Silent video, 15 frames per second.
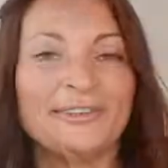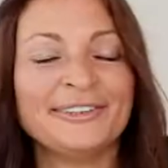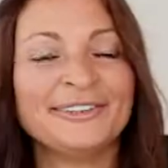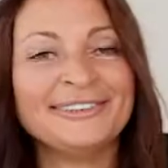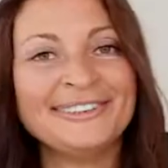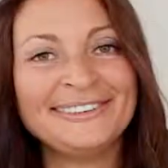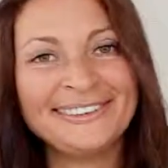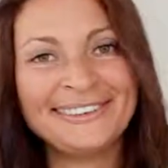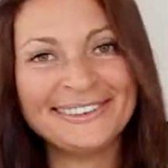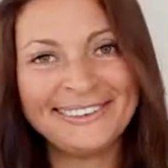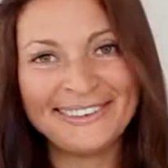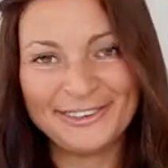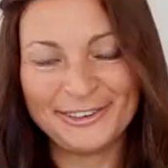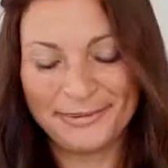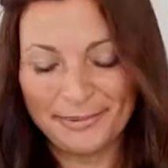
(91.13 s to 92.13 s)
The
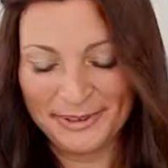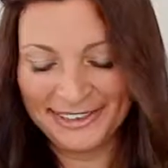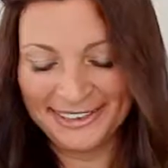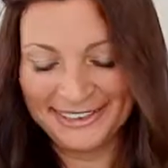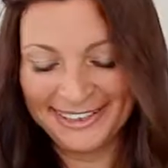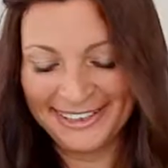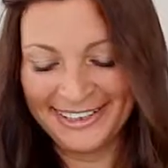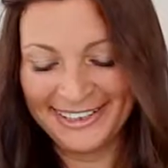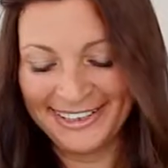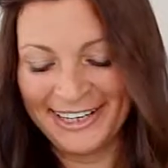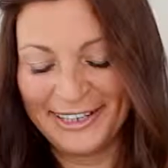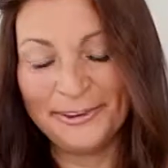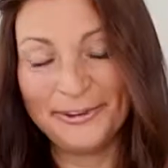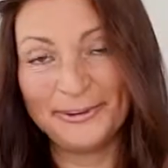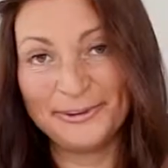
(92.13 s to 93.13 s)
consistency should be sticky
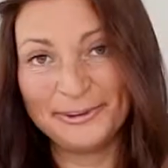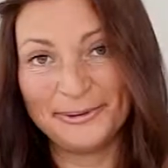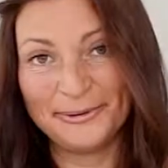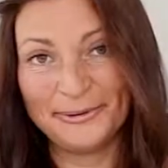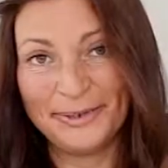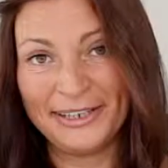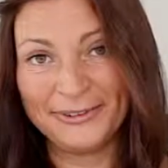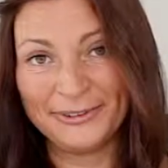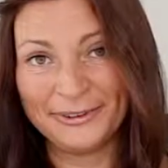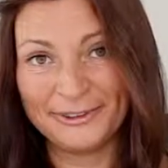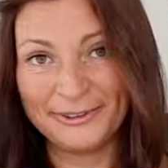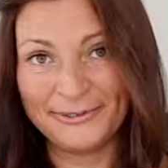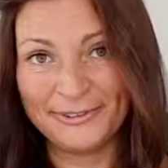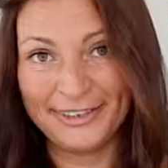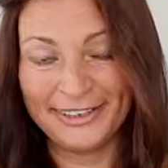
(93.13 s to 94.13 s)
and not too wet, not
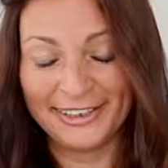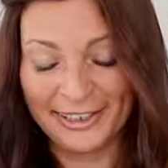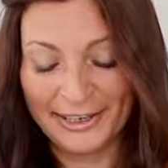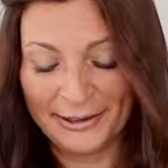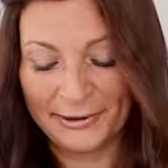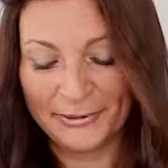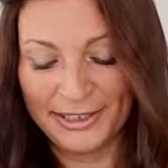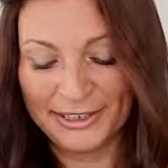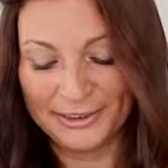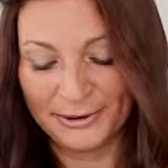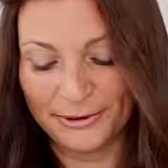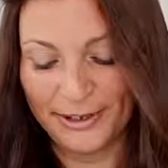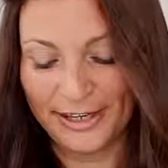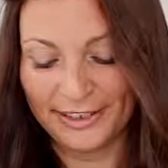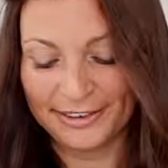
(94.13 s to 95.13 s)
too runny, otherwise
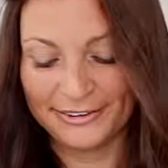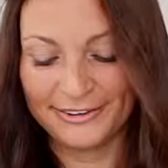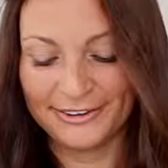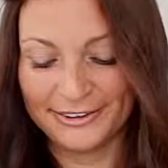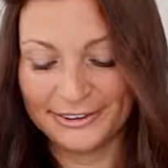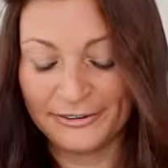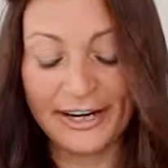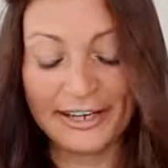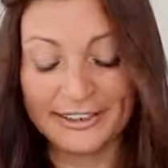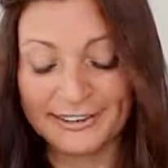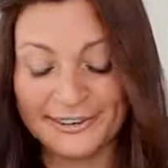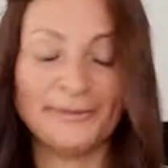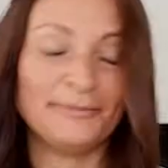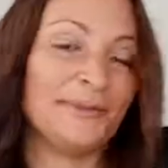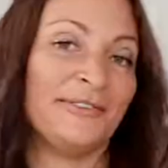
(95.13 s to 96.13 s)
your crackers
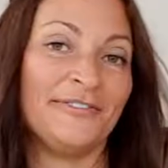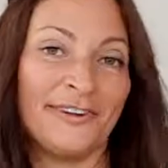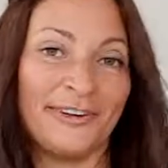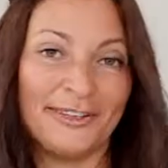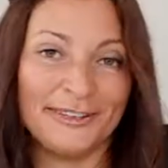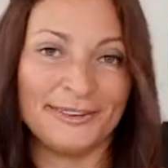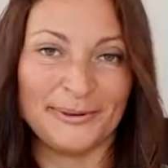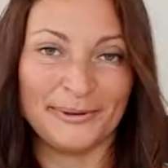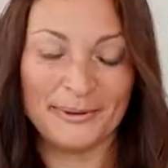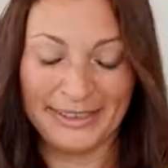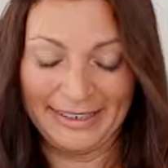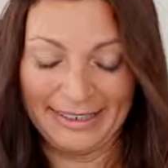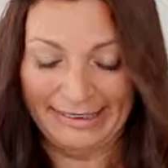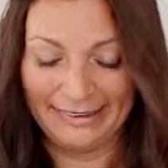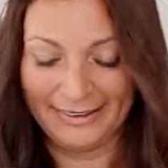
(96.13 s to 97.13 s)
are going to be very
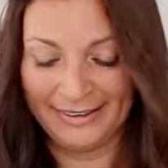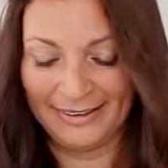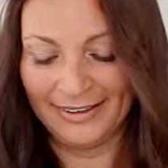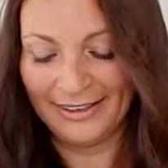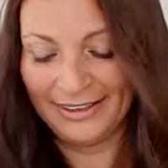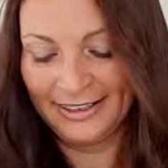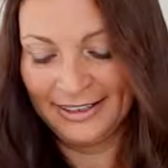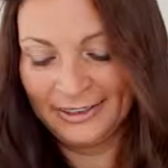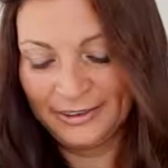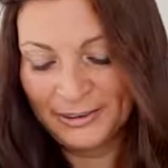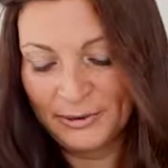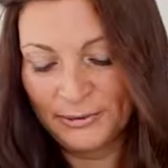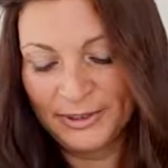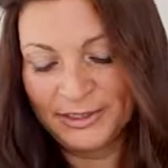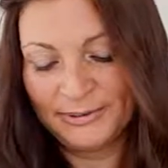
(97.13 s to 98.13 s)
soggy.
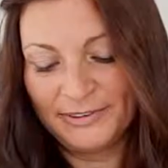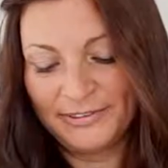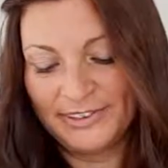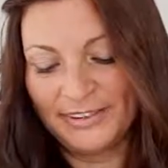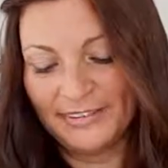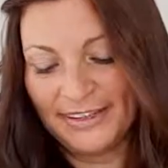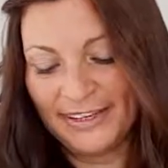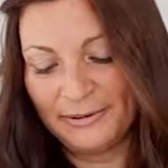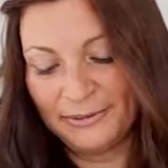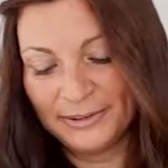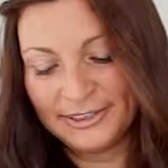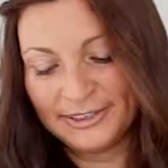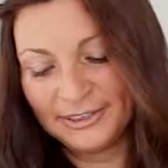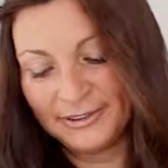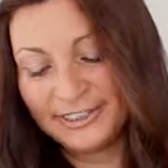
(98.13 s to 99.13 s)
So once we've done that,
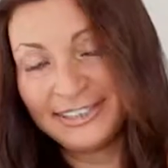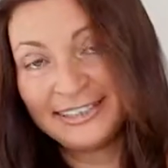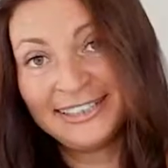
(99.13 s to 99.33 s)
we're just going